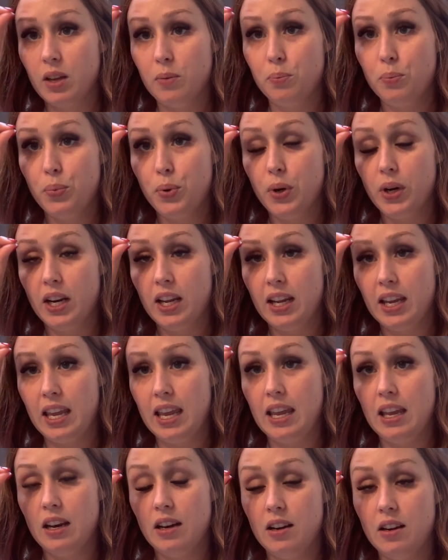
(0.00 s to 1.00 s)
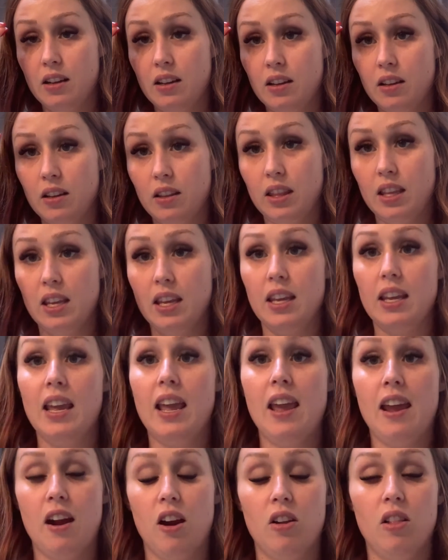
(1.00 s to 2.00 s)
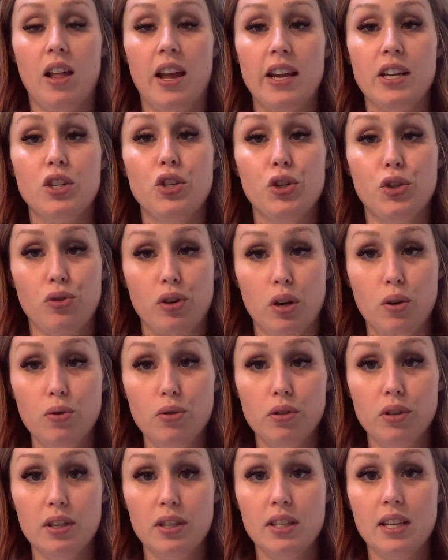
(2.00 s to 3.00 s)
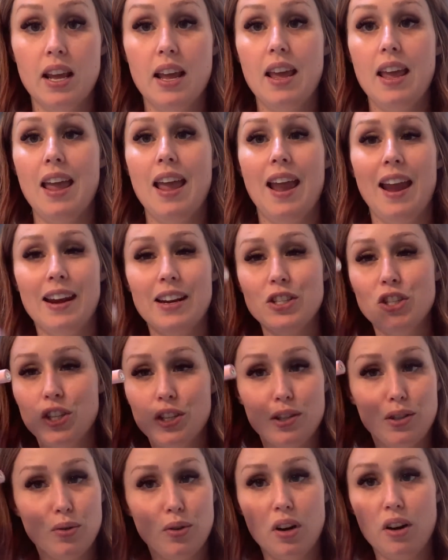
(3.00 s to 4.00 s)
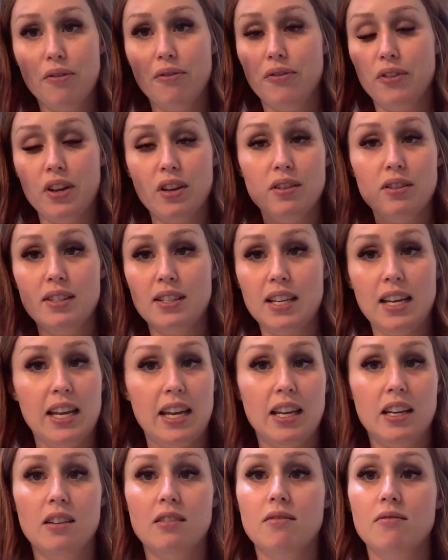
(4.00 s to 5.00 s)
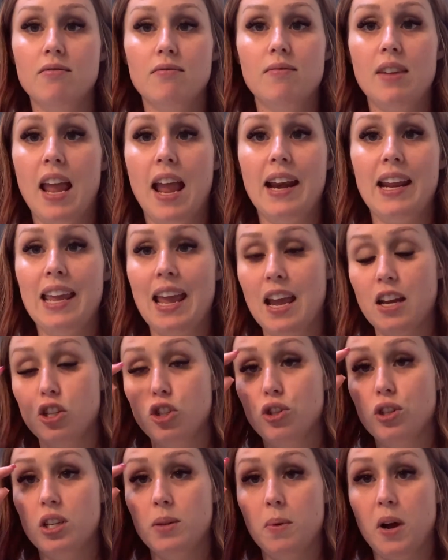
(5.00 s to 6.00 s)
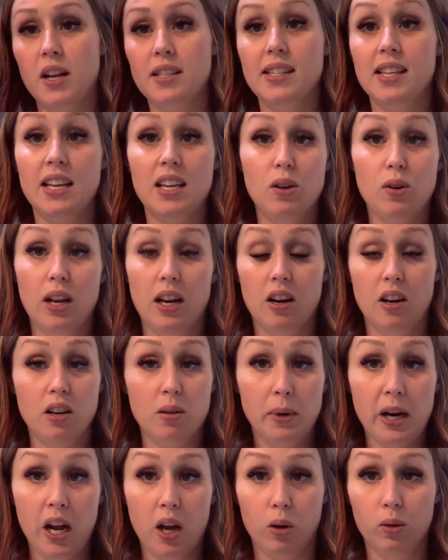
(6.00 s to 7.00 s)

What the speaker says: putting in the hair-like strokes, and it just sort of fills in any extra spots that you need on your brow.